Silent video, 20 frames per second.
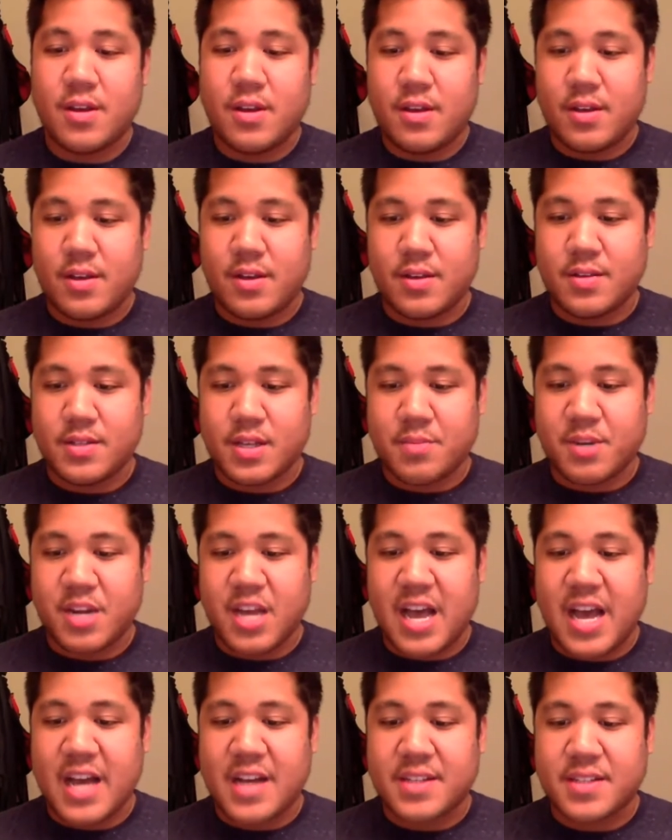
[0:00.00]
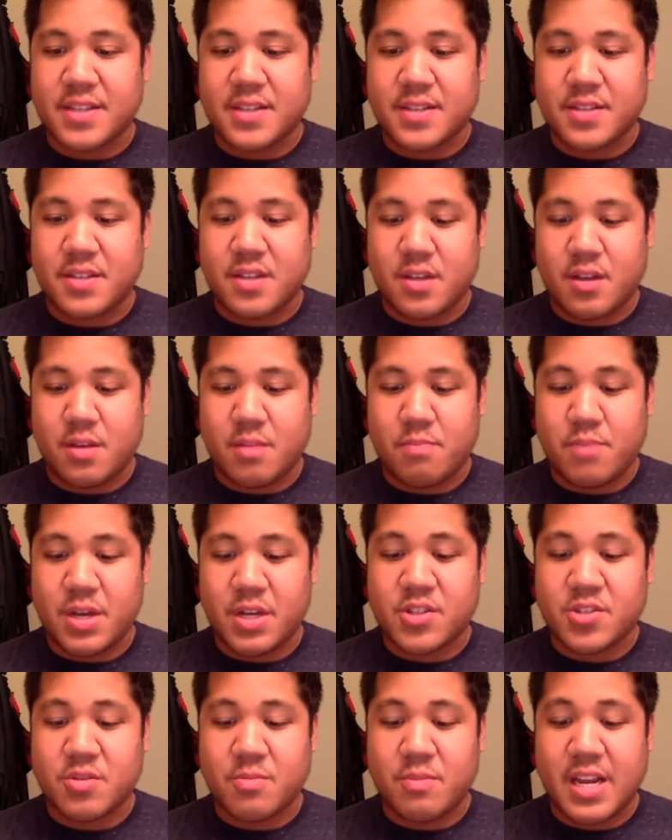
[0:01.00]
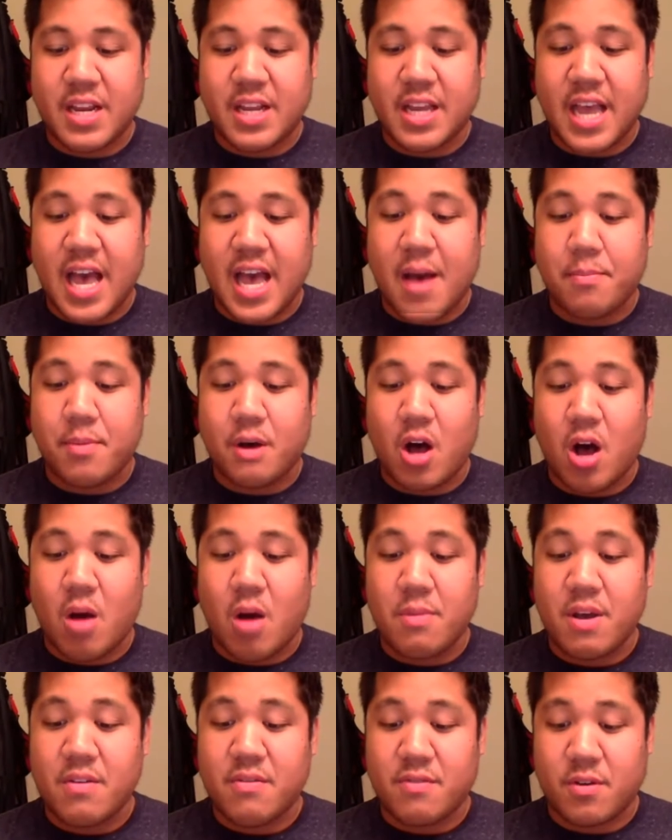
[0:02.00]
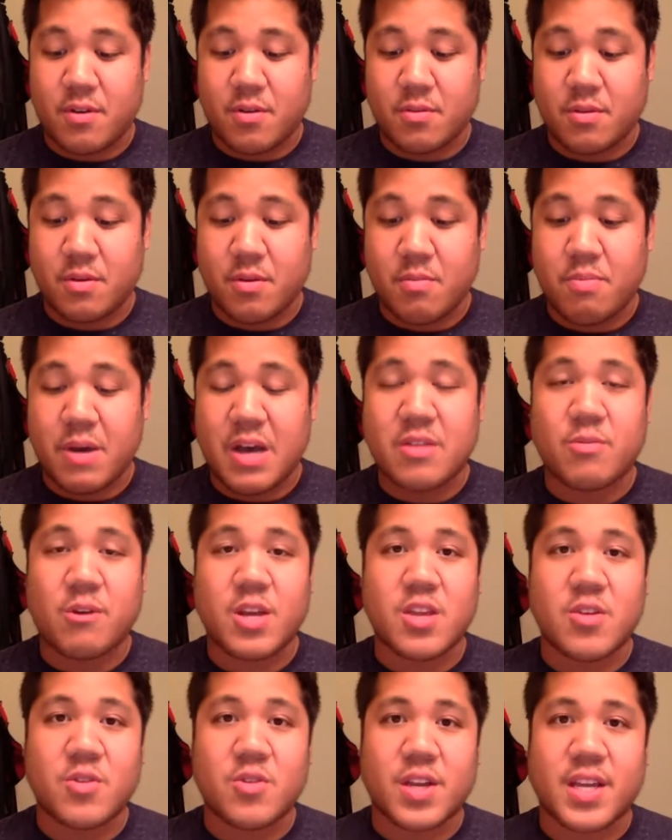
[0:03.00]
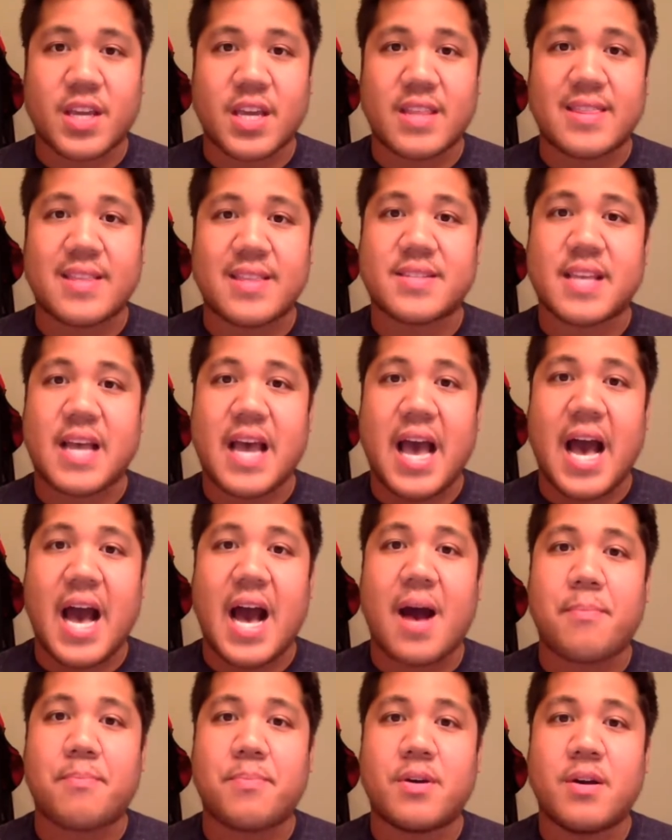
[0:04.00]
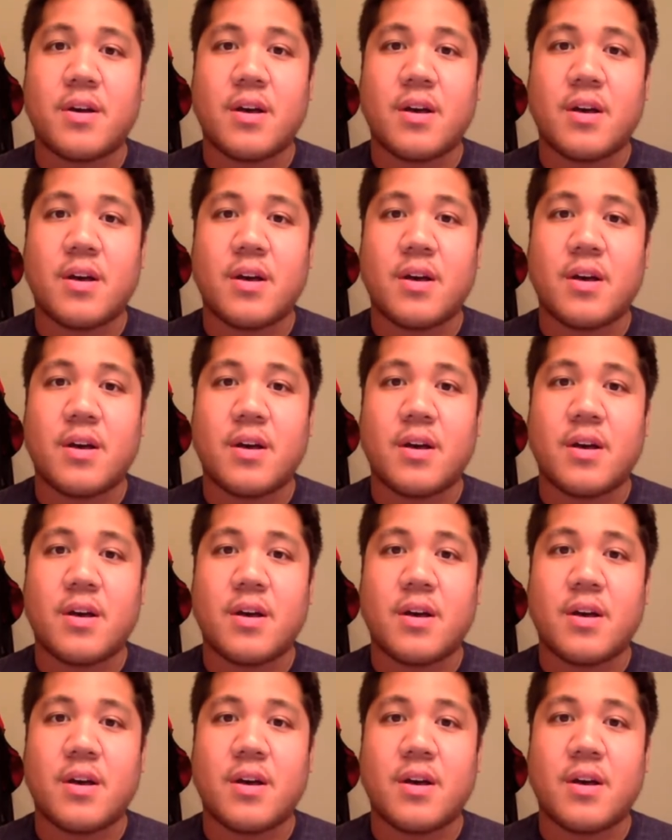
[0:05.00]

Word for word: is I'm going to access the Pixomatic app on my phone. By the way, you can get this app